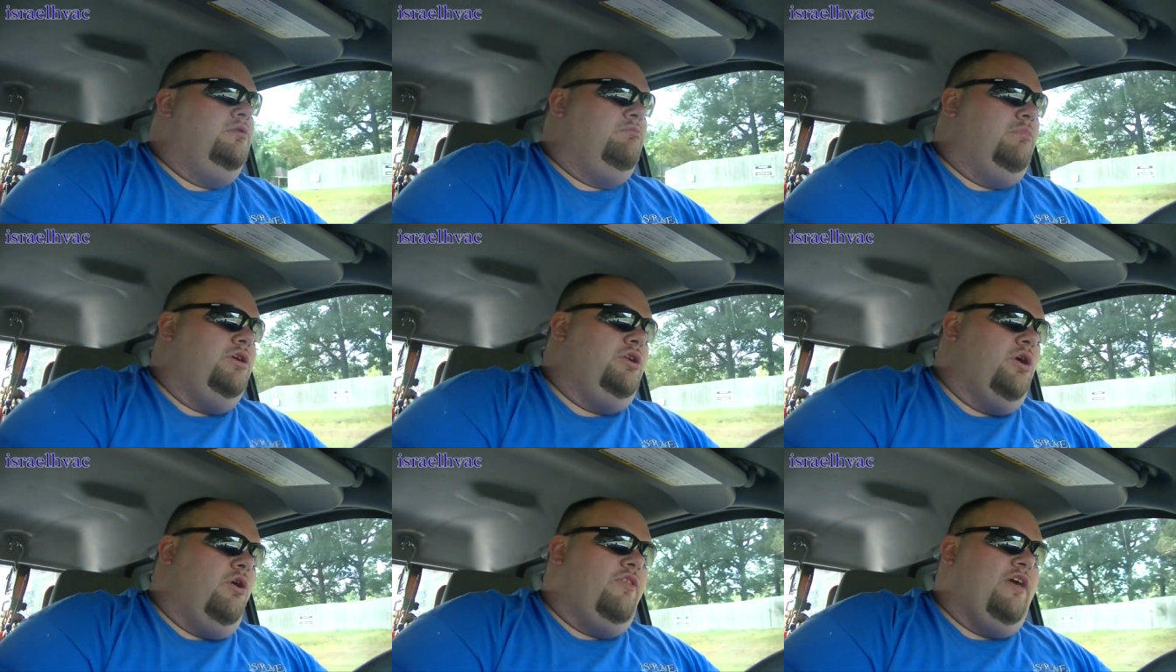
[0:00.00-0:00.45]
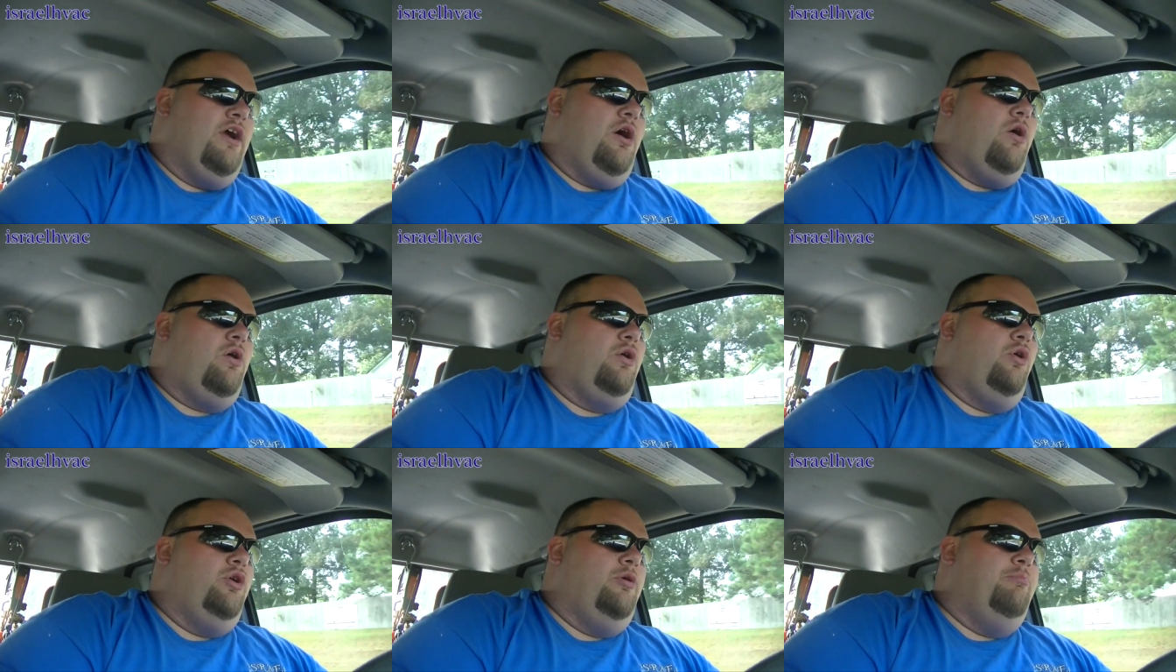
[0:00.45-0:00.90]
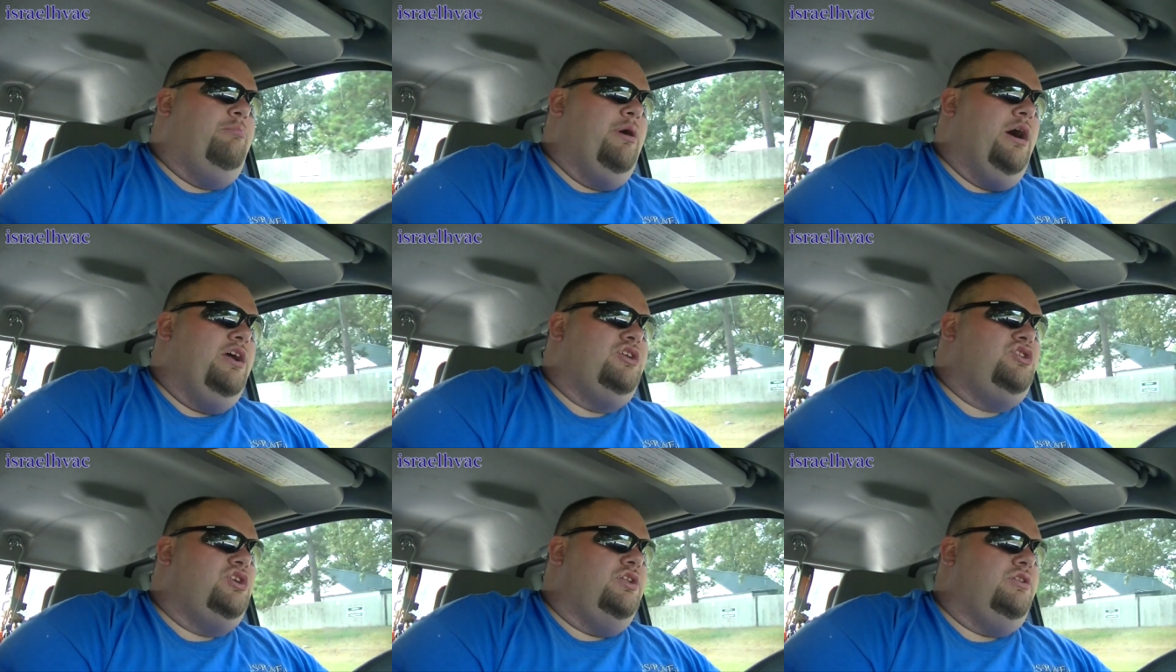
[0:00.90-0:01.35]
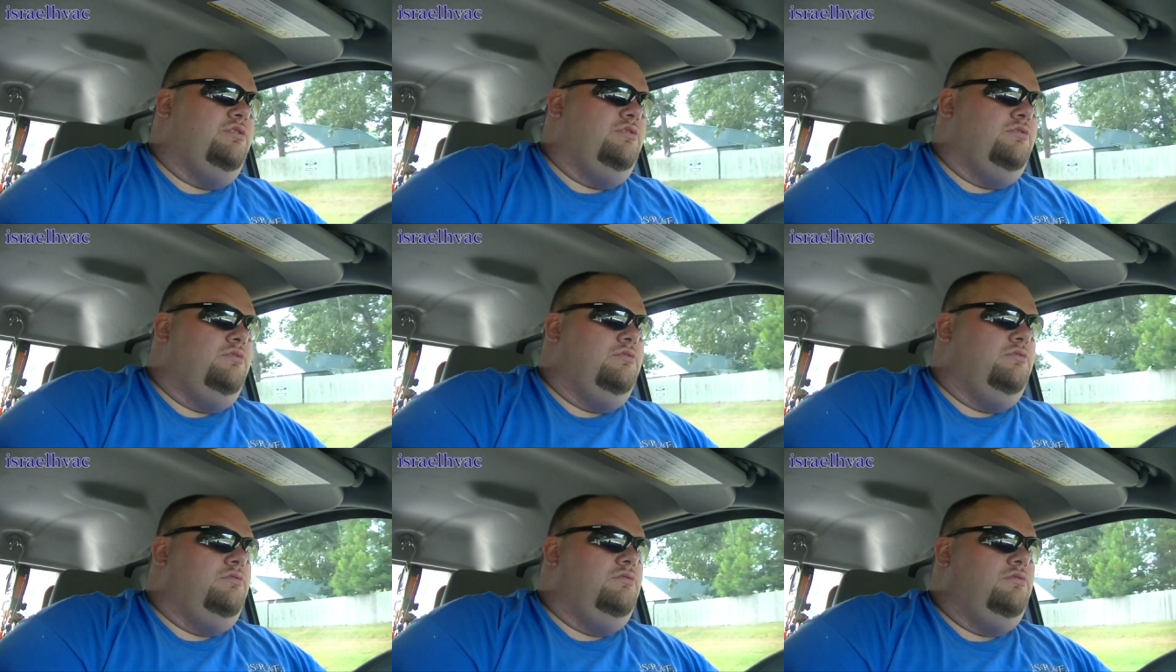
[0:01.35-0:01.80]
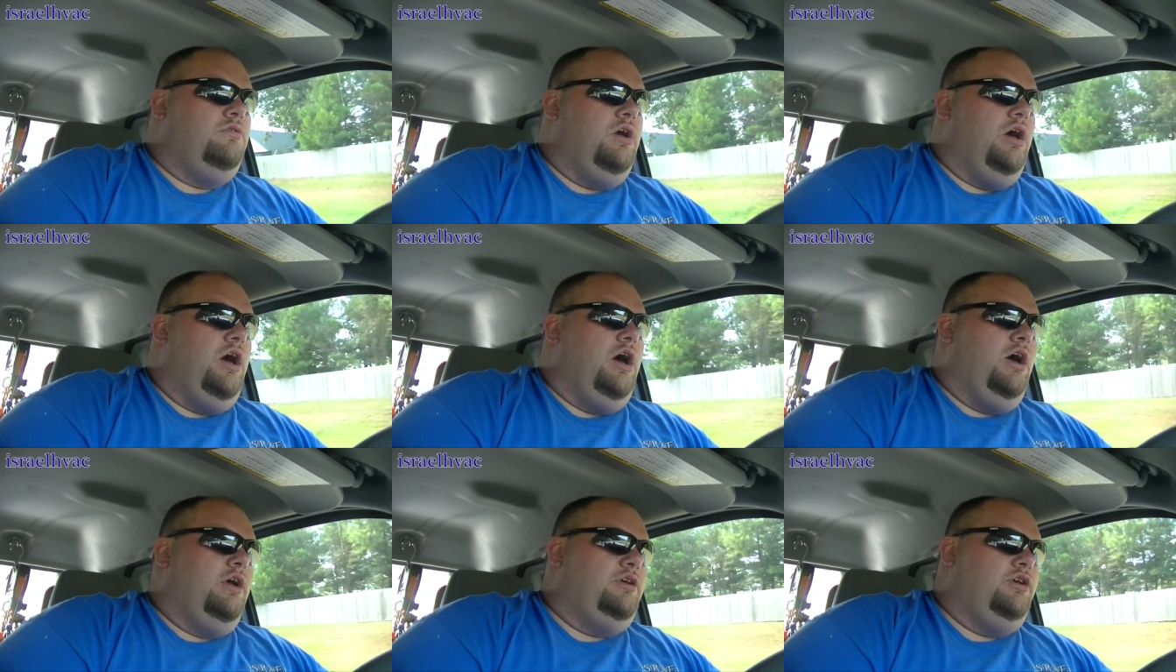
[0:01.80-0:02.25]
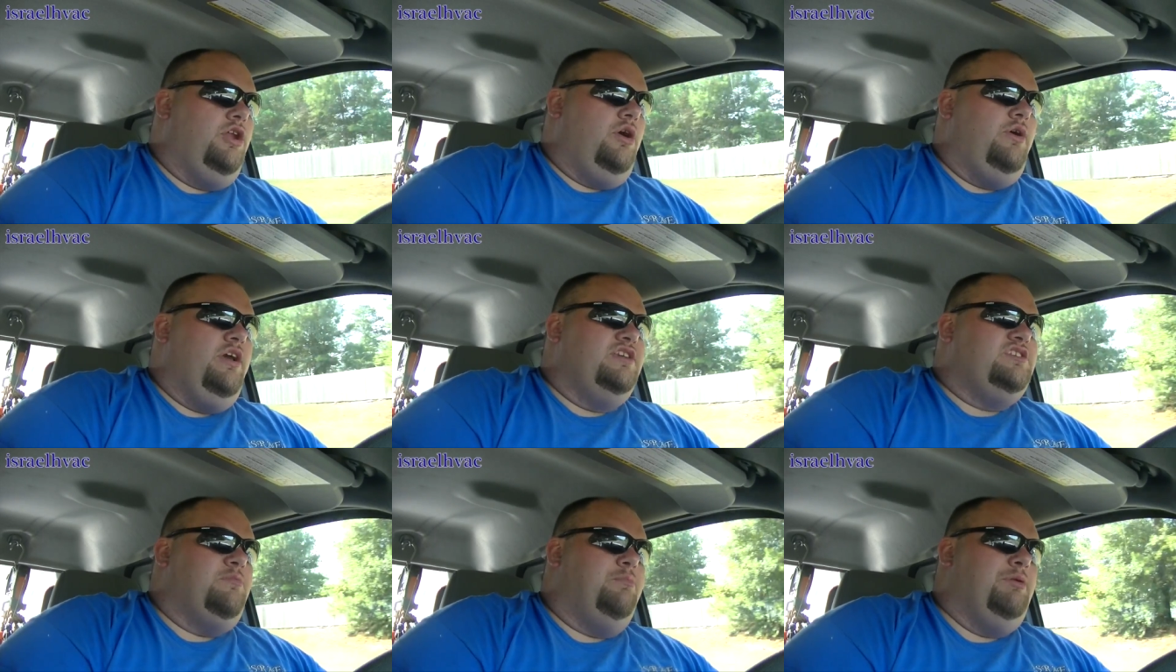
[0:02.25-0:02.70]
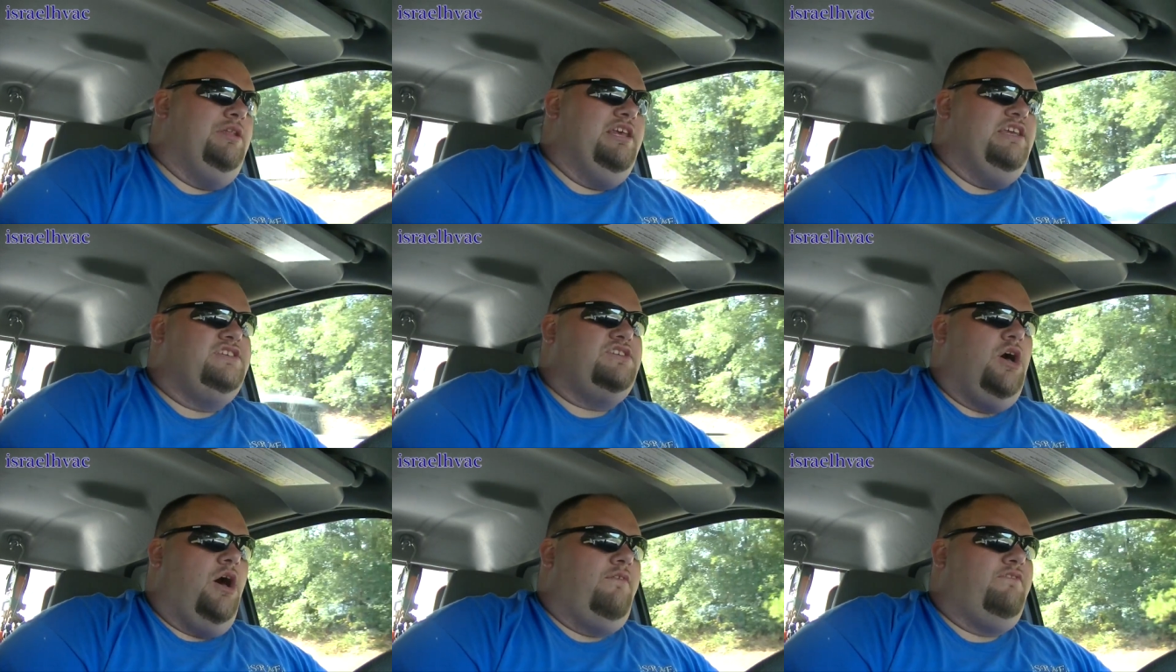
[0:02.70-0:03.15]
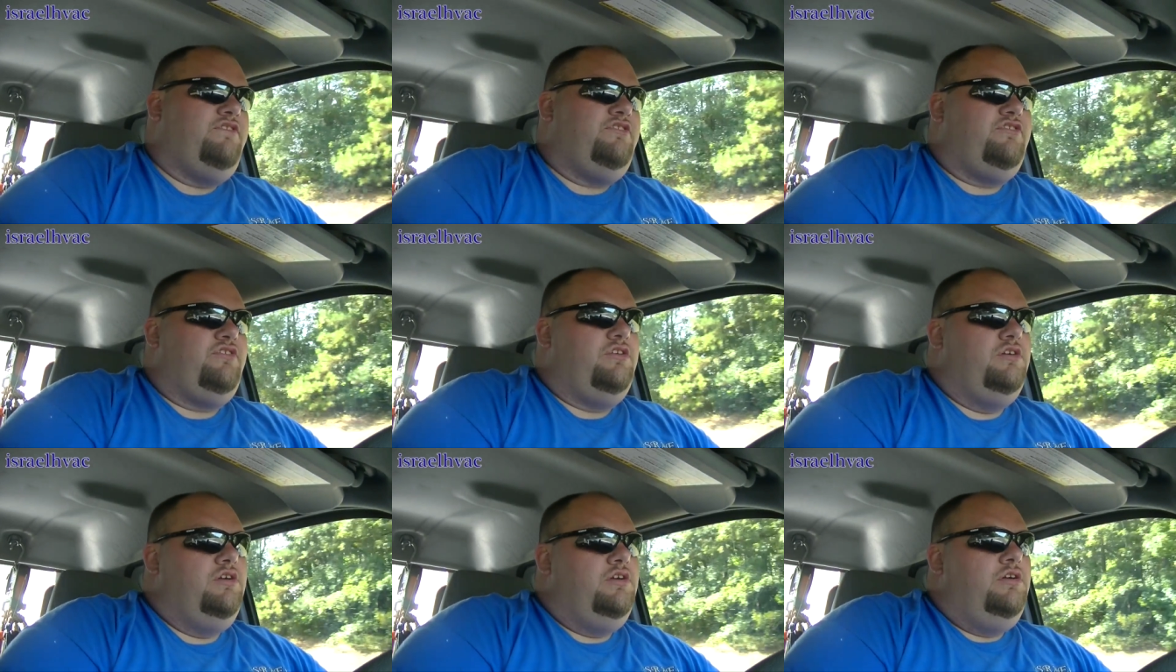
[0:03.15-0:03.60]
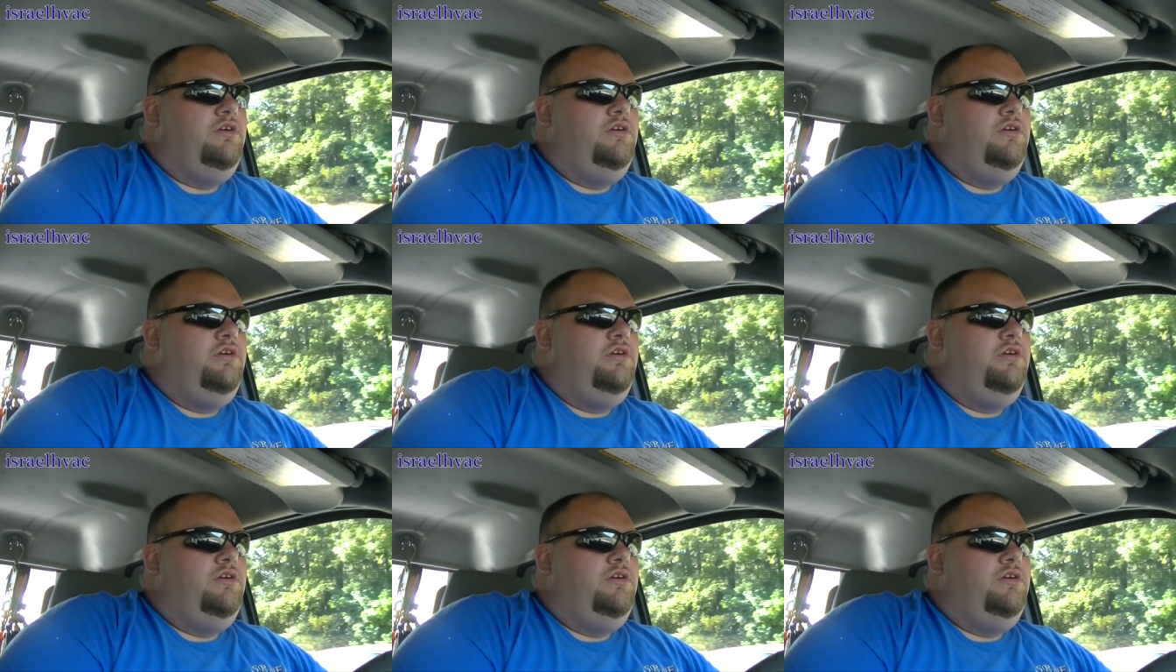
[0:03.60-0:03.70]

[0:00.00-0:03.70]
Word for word: But you know, they are on a budget. Uh, you know, he's a police officer,